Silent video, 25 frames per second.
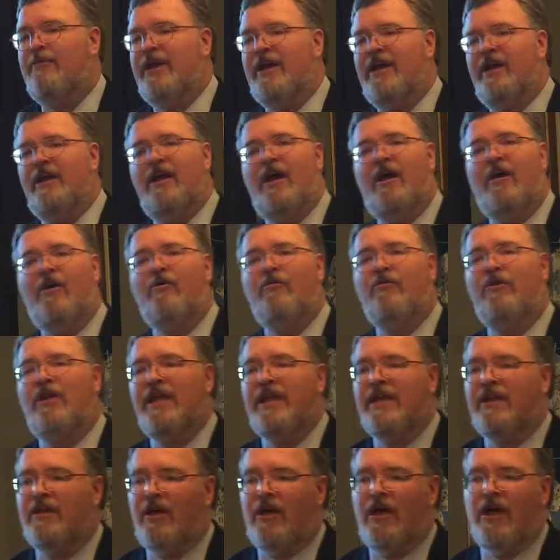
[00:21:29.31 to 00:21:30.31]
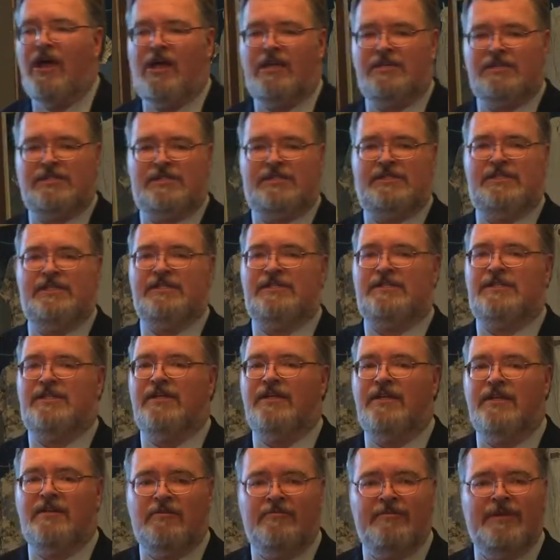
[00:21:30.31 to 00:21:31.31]
and it only costs this a
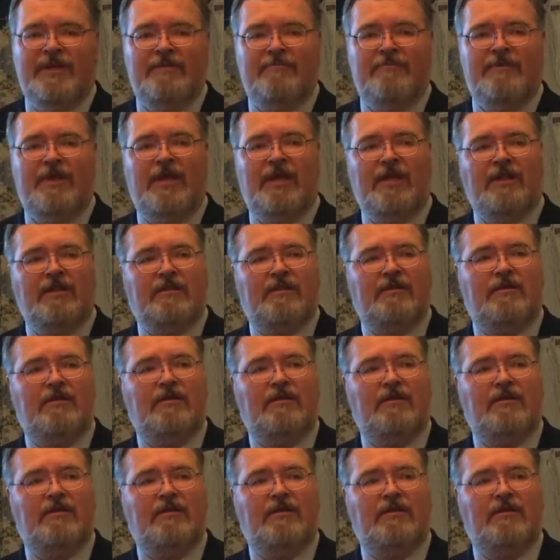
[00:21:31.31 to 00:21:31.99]
little bit a month.